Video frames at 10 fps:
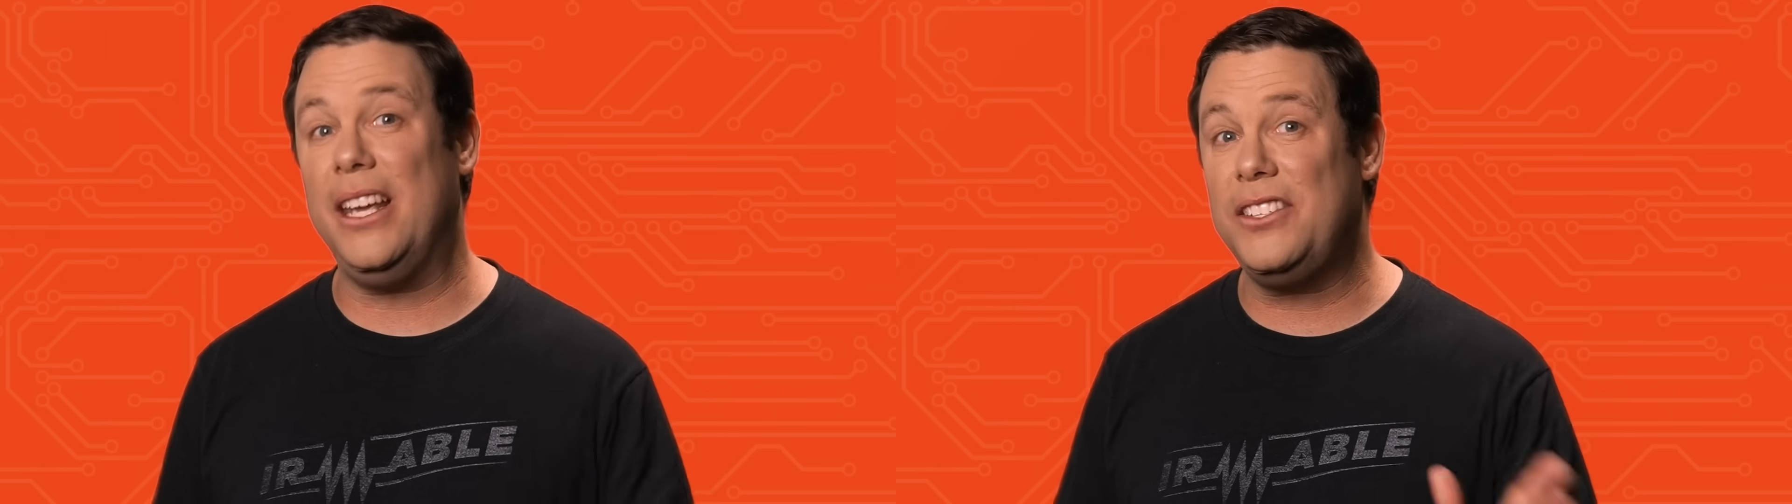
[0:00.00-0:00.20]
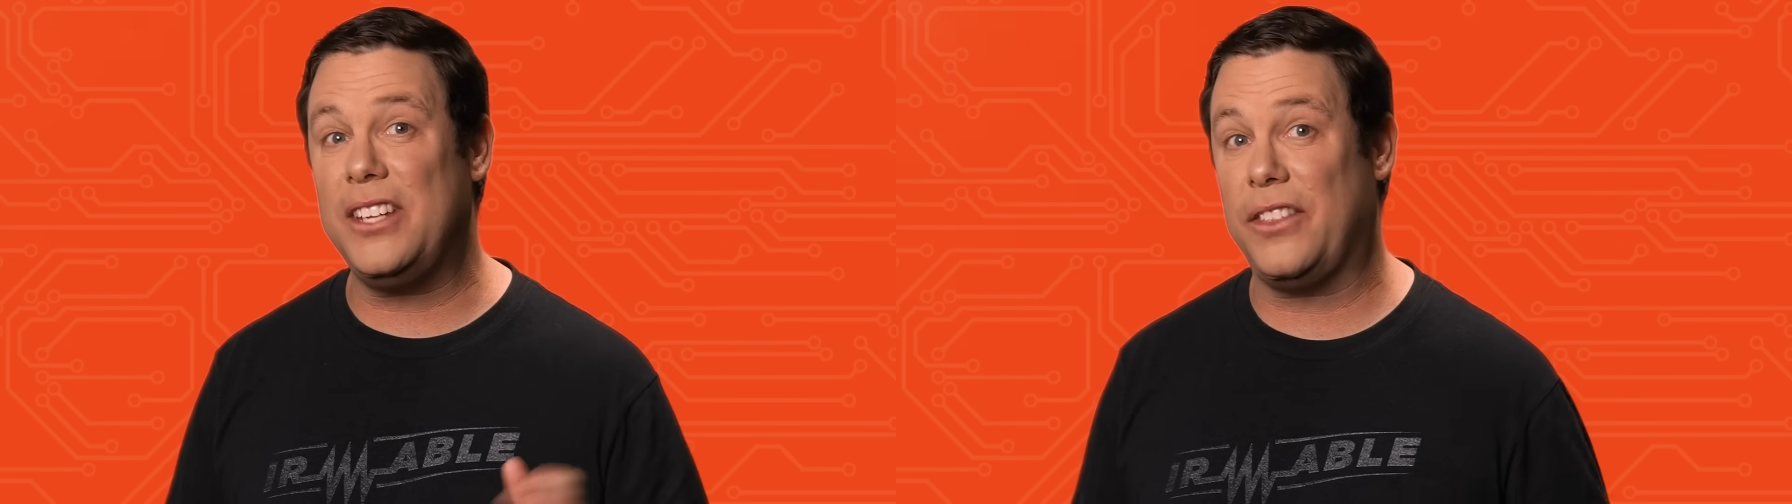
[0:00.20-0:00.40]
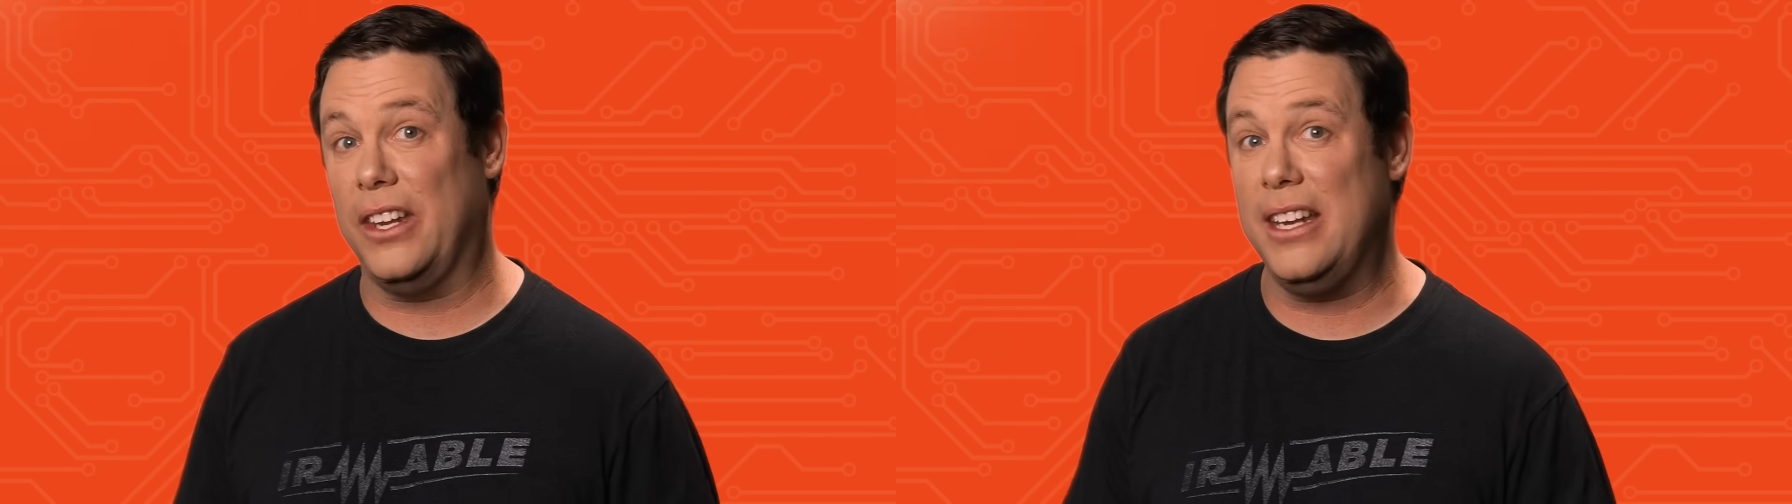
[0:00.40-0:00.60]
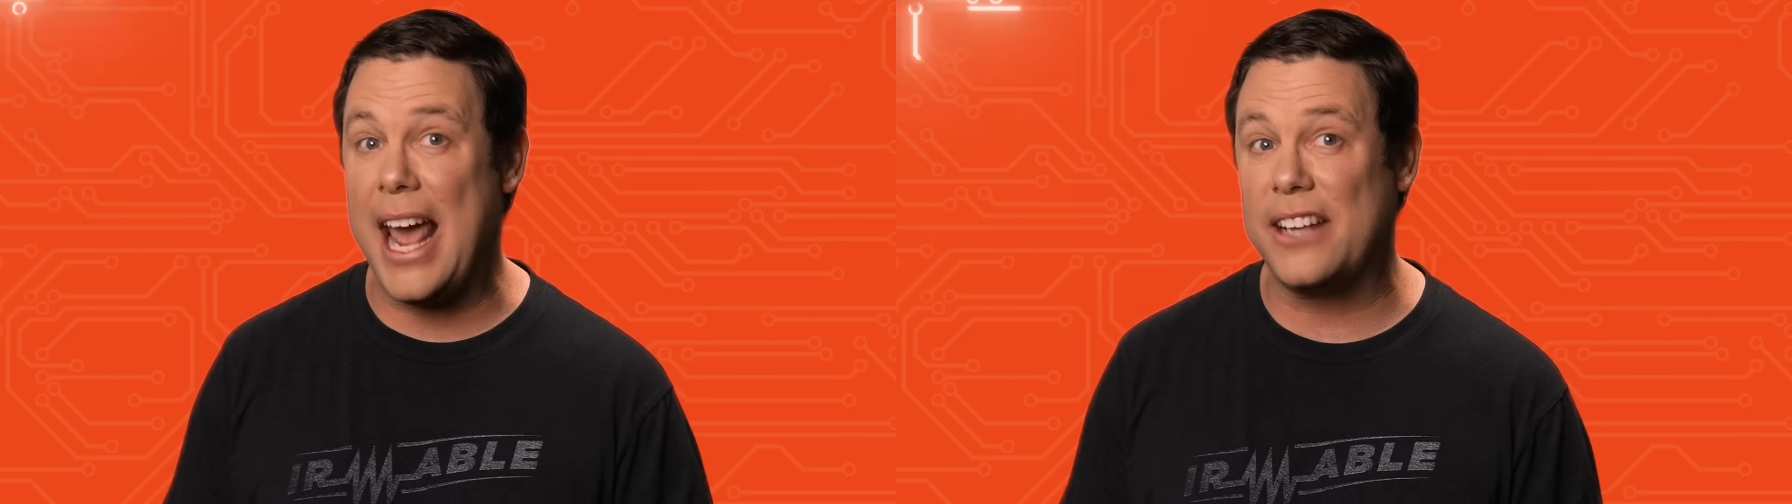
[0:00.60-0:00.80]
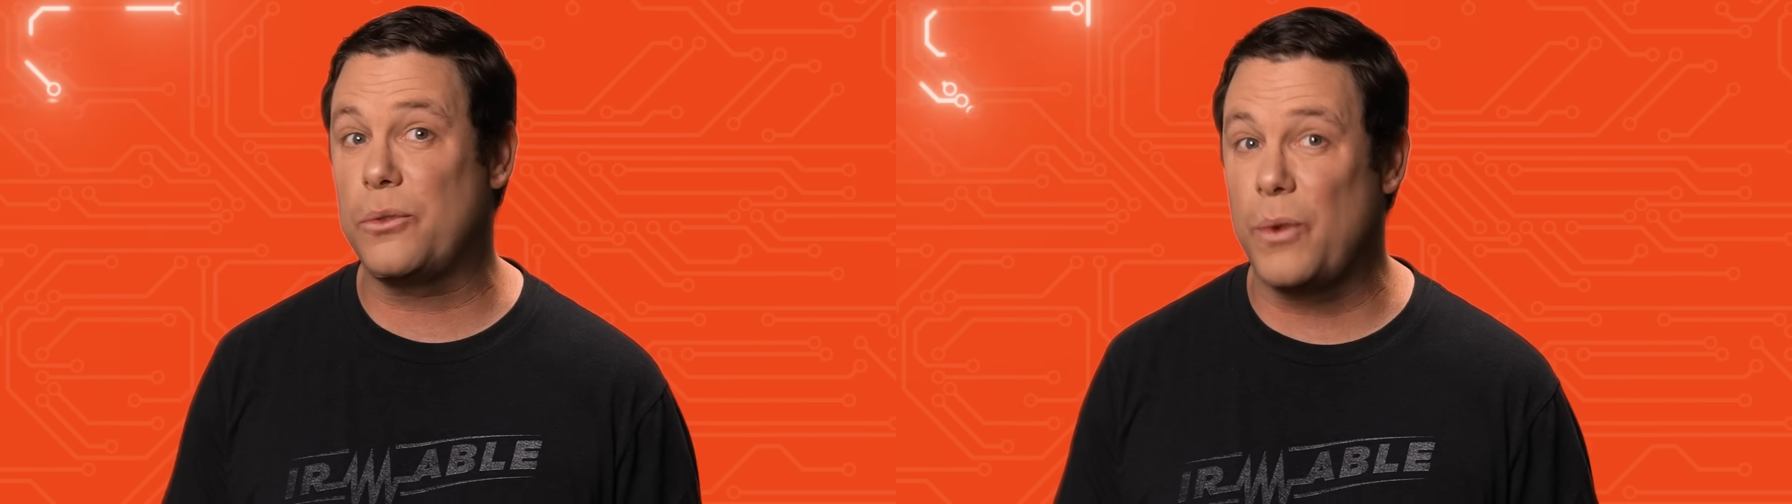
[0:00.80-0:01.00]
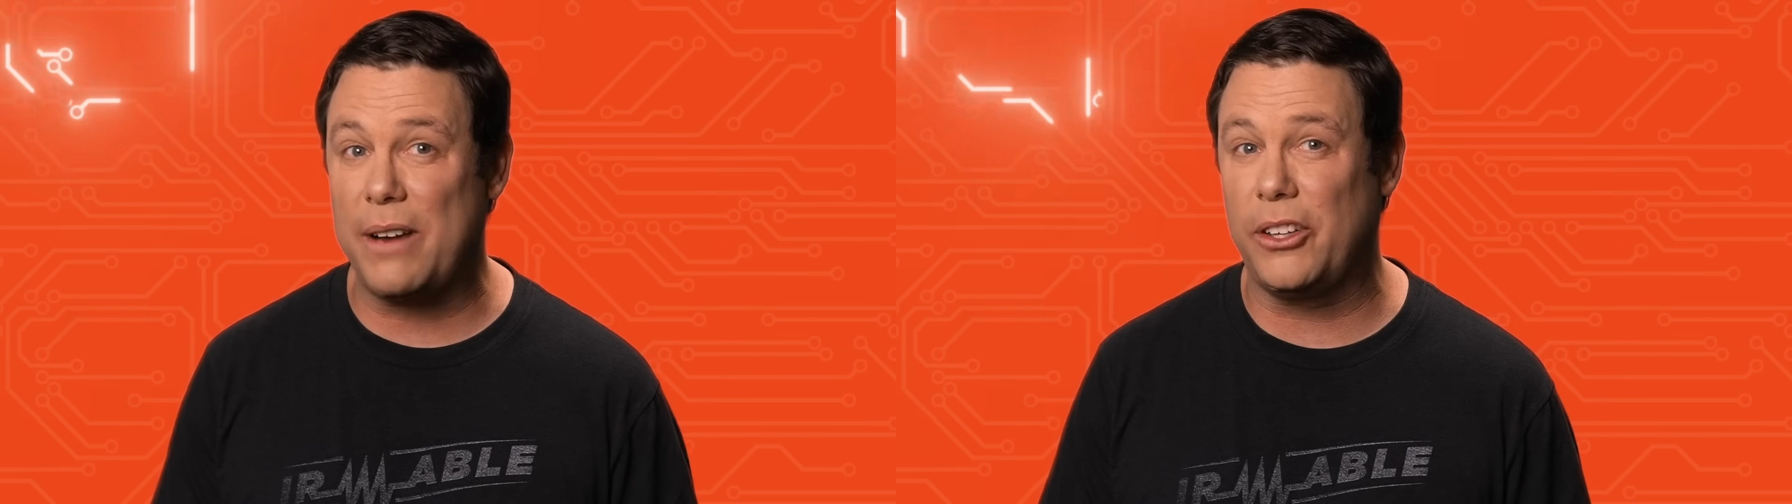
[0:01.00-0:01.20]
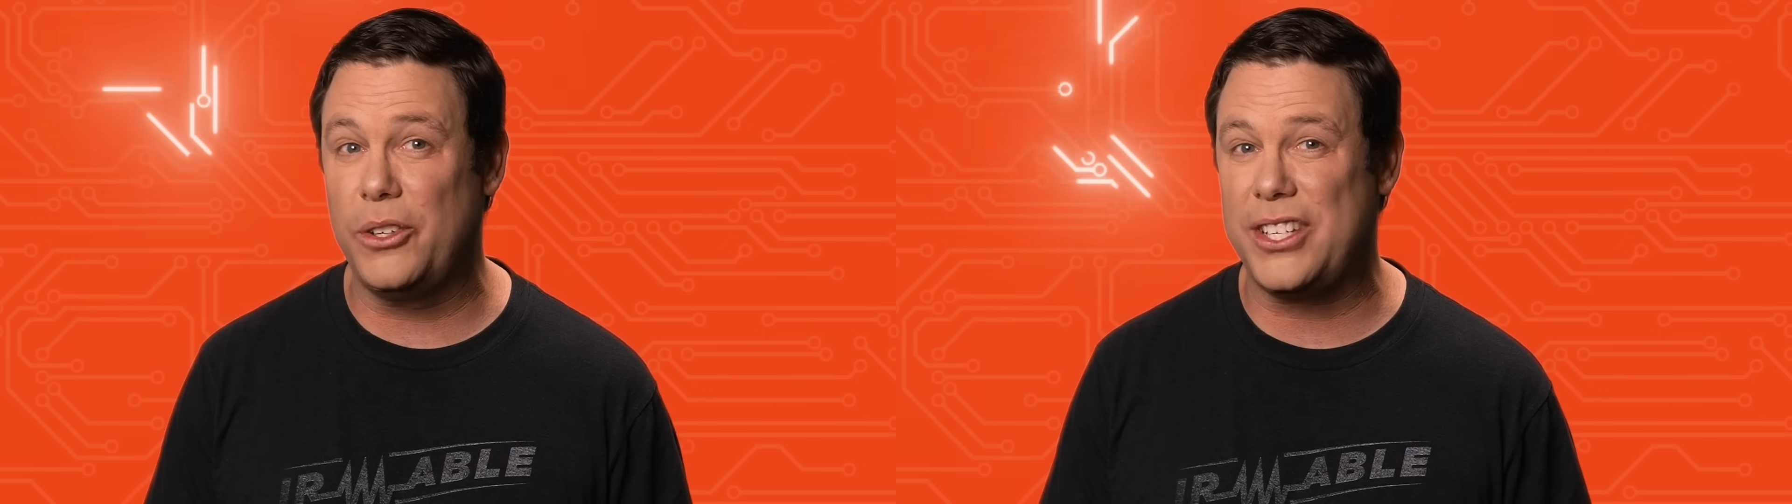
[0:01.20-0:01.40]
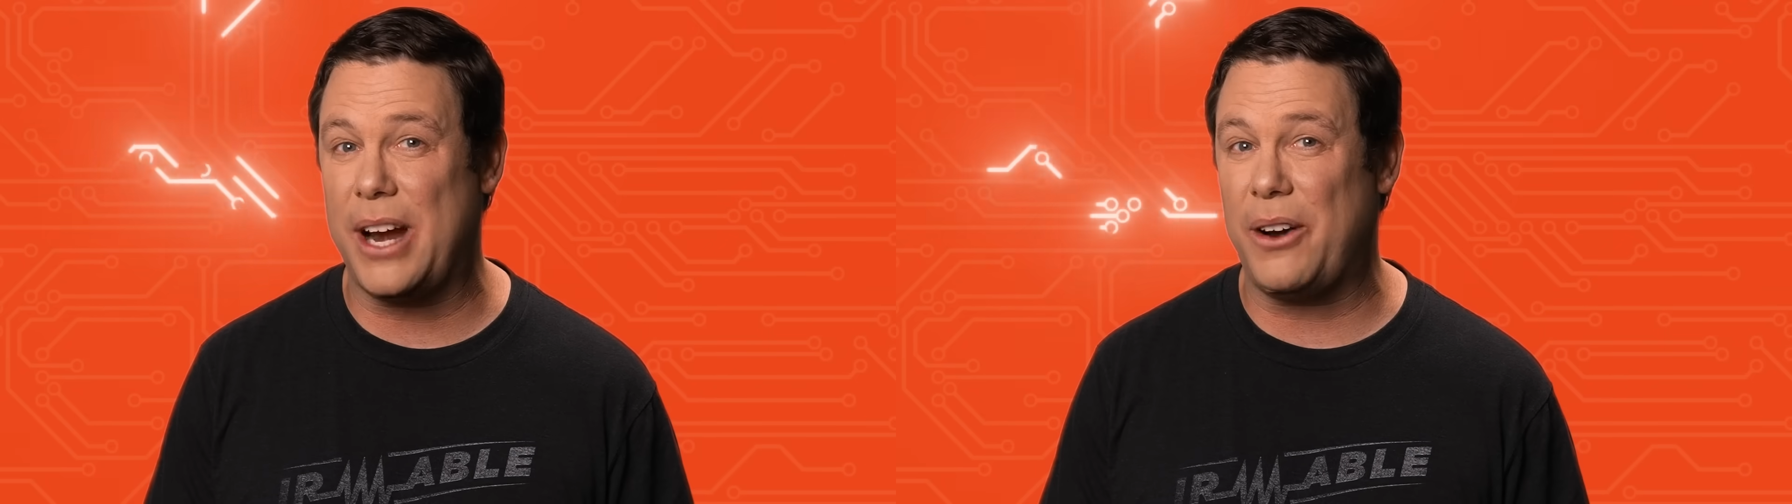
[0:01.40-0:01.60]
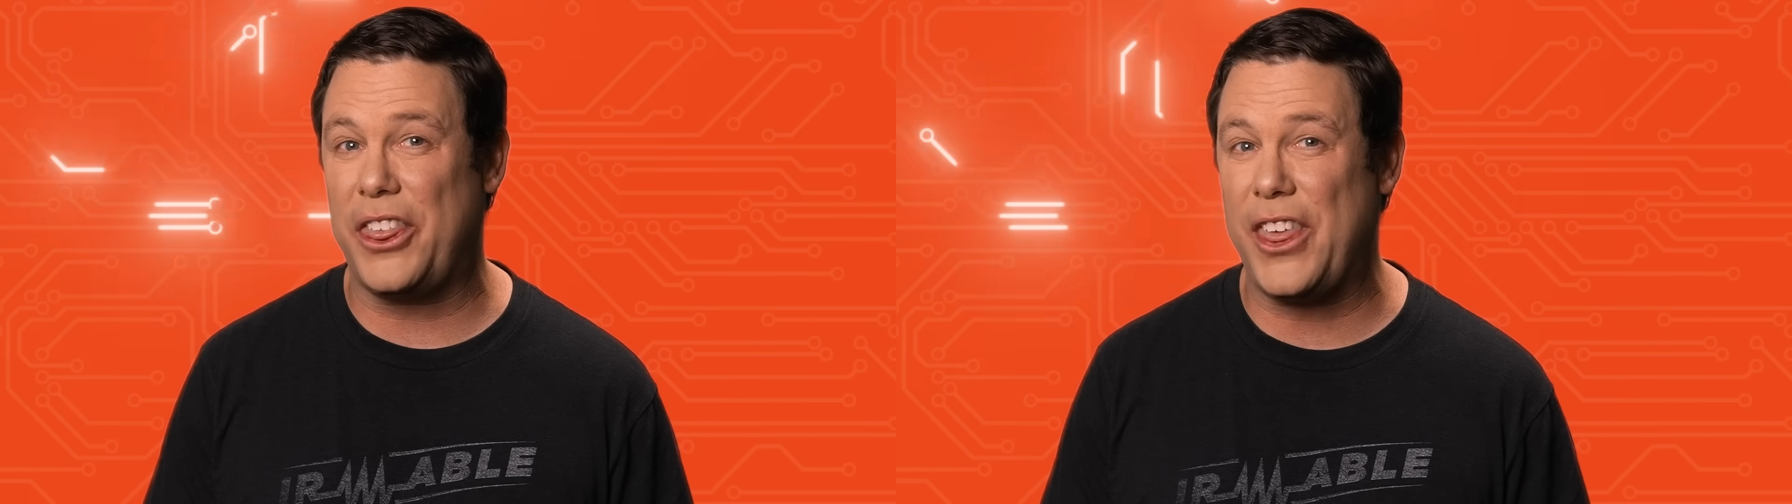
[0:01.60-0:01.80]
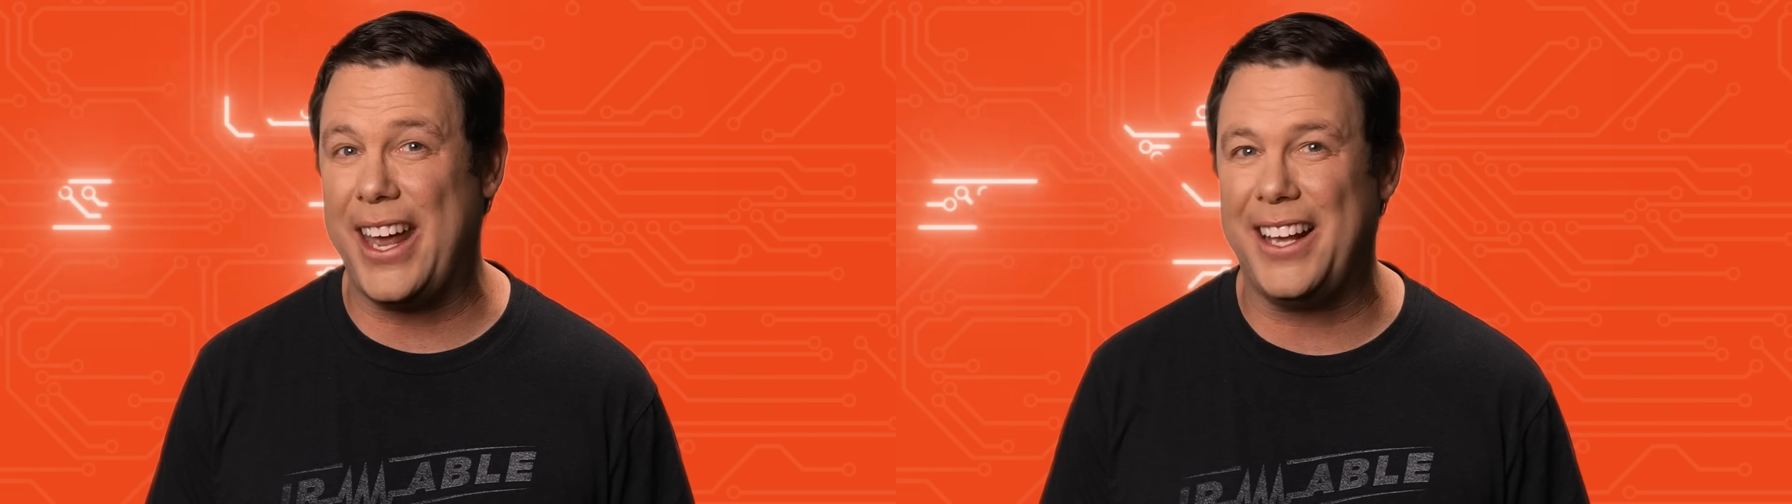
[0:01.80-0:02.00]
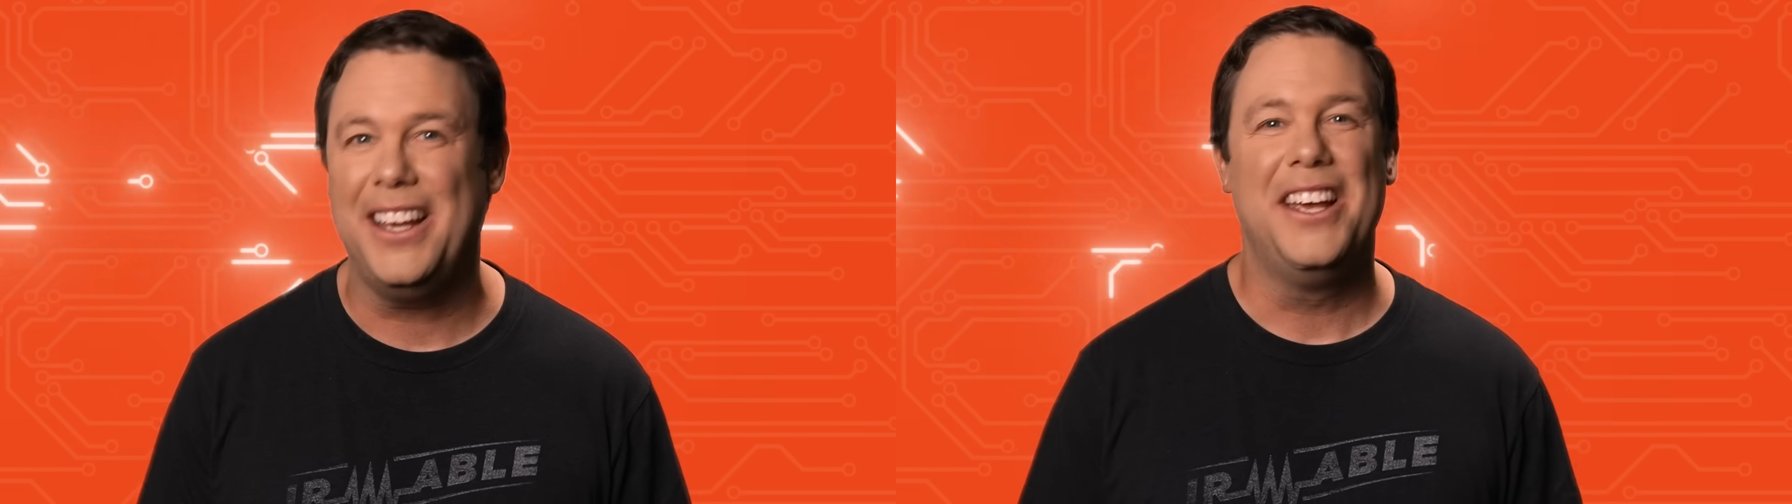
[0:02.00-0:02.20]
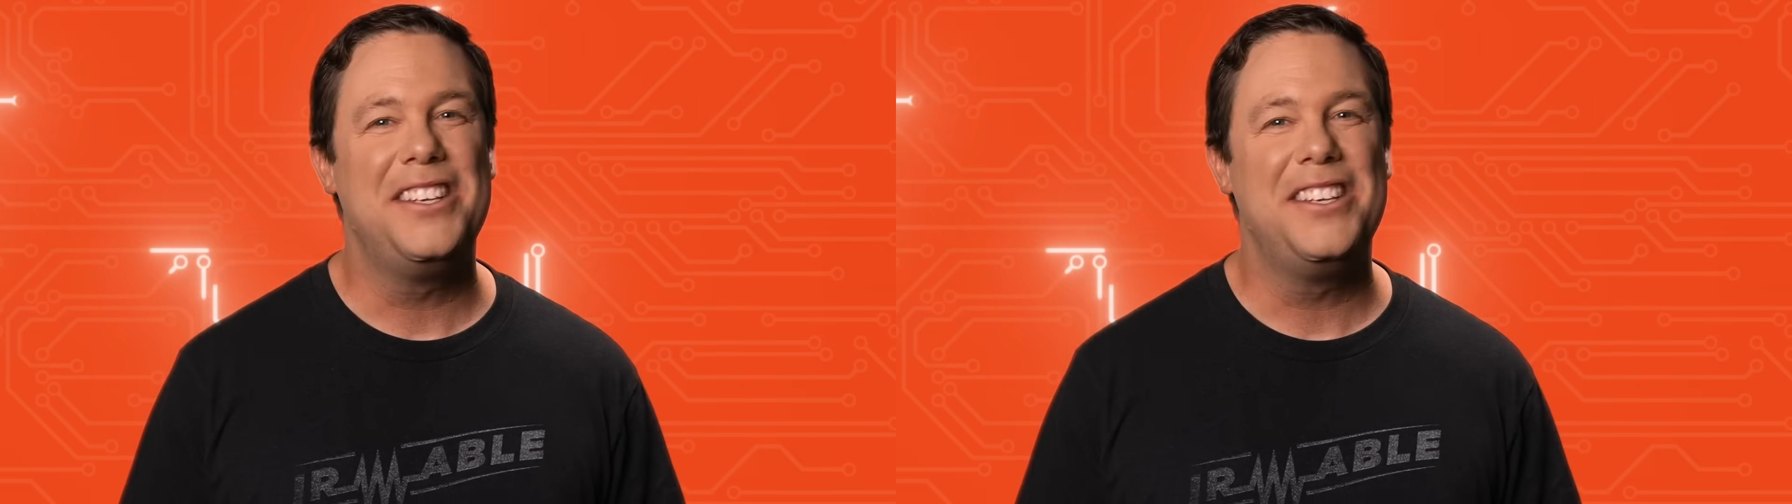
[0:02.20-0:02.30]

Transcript: Is it the next revolutionary thing?